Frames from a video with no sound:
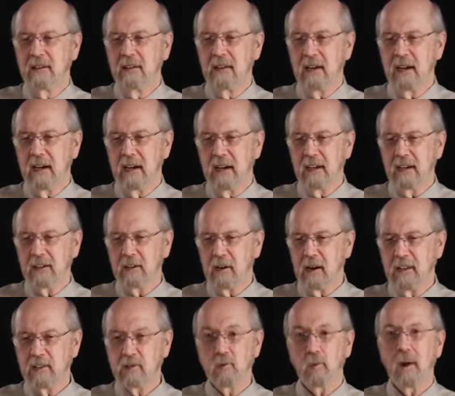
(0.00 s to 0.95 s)

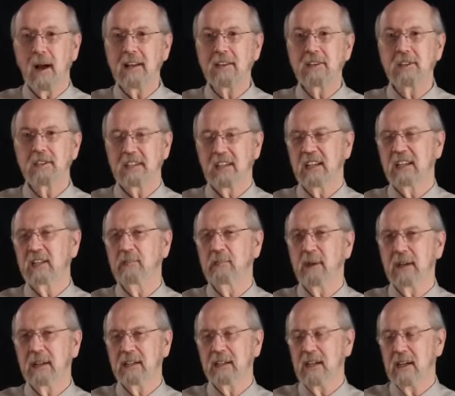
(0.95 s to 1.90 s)
God's righteous
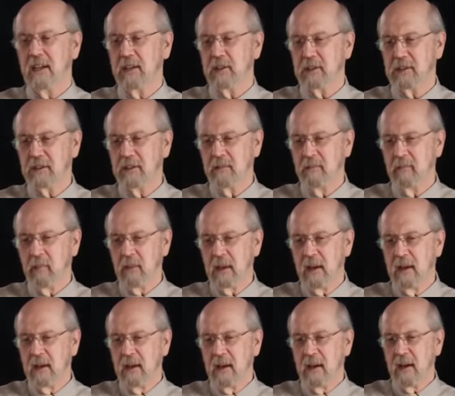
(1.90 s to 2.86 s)
expectation,
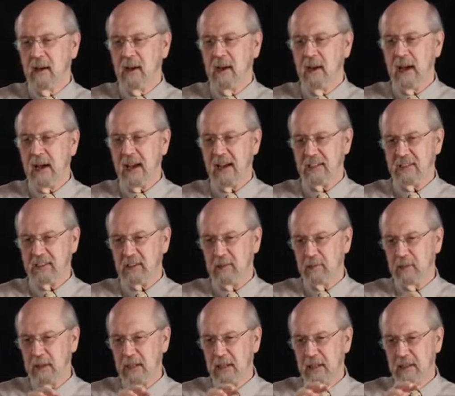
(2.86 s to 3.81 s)
has to
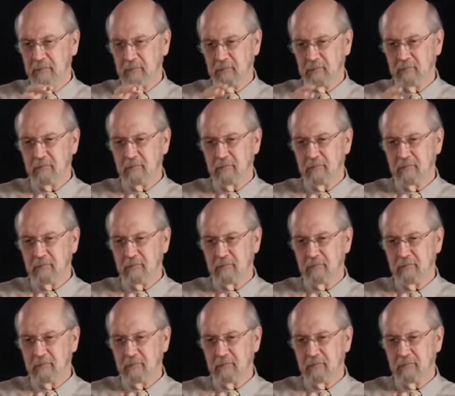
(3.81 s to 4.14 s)
be